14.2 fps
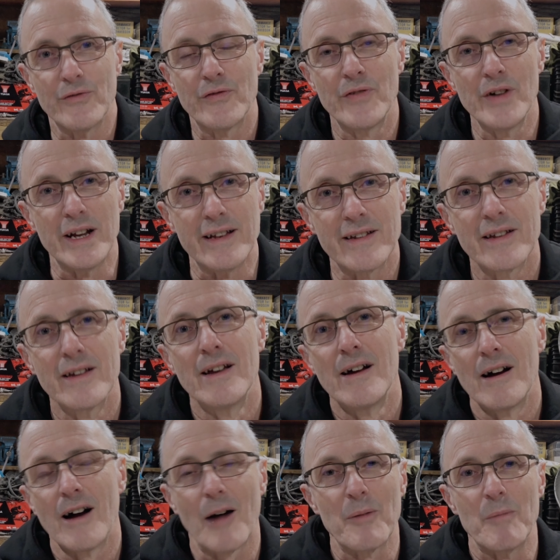feet
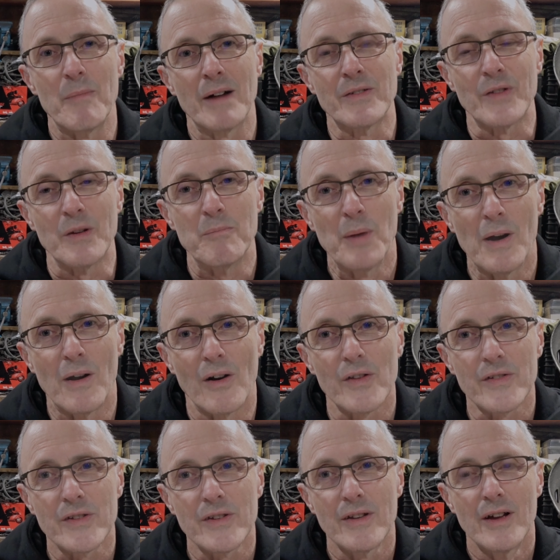up a mountain
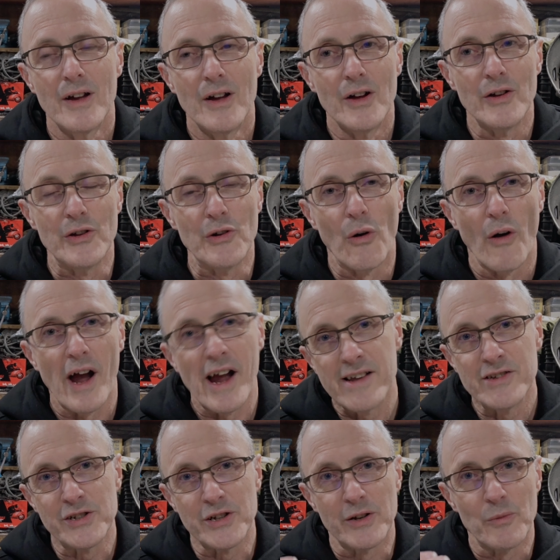pass, your
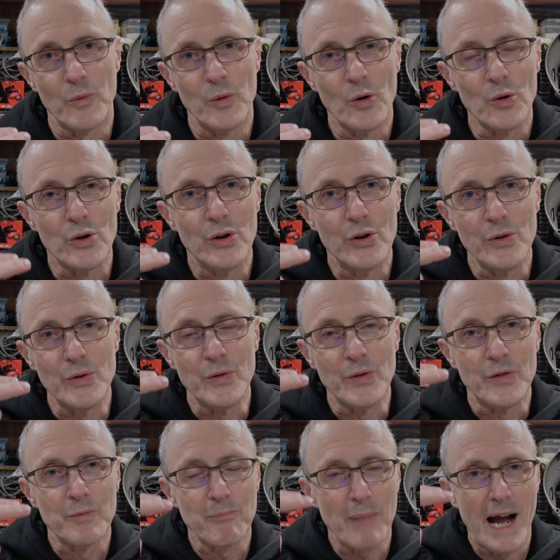engine will lose
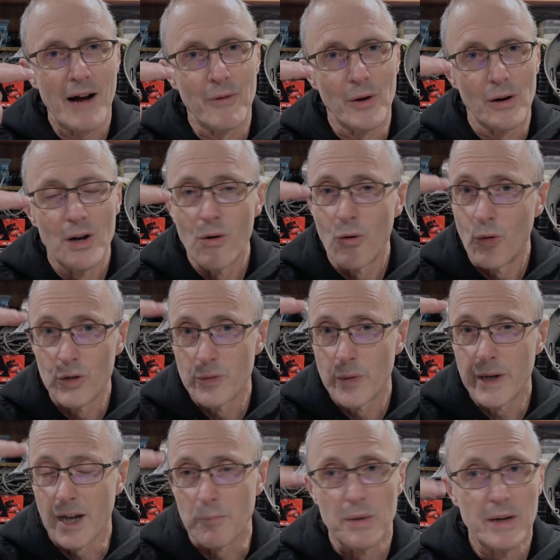power all the way
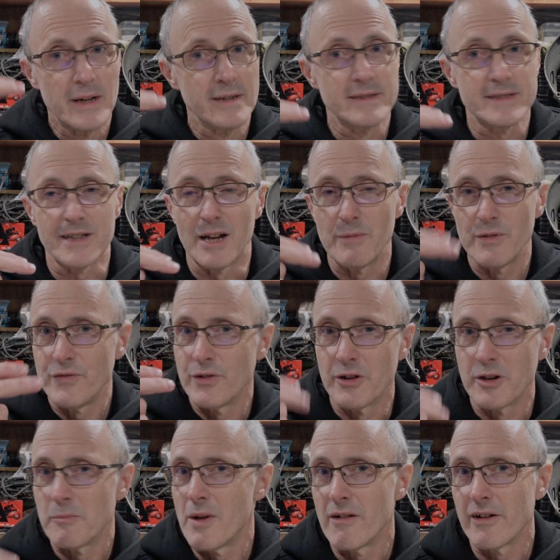up. Same if you're in
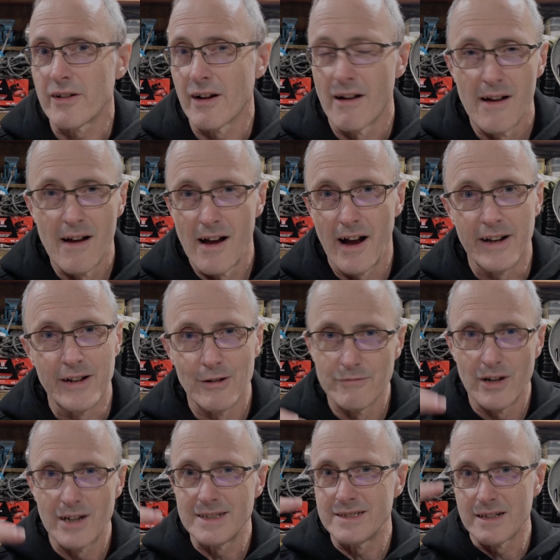America and you're
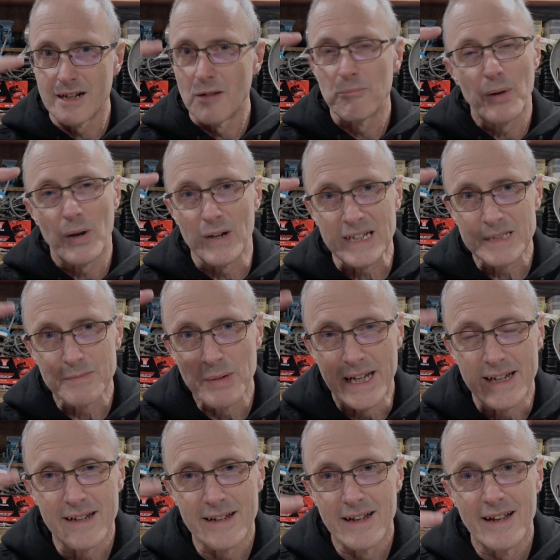racing up Pikes
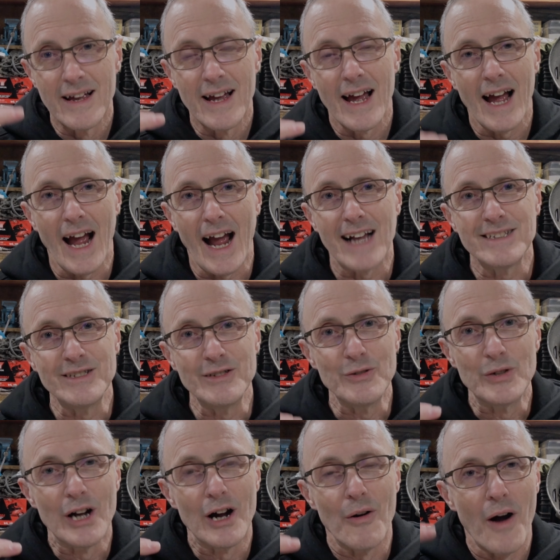Peak. As you
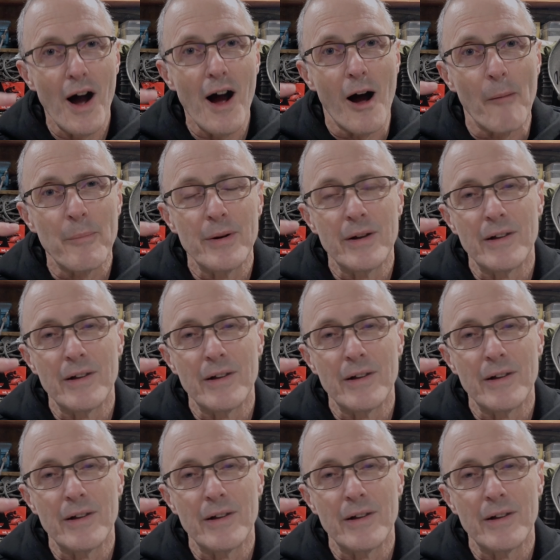go up,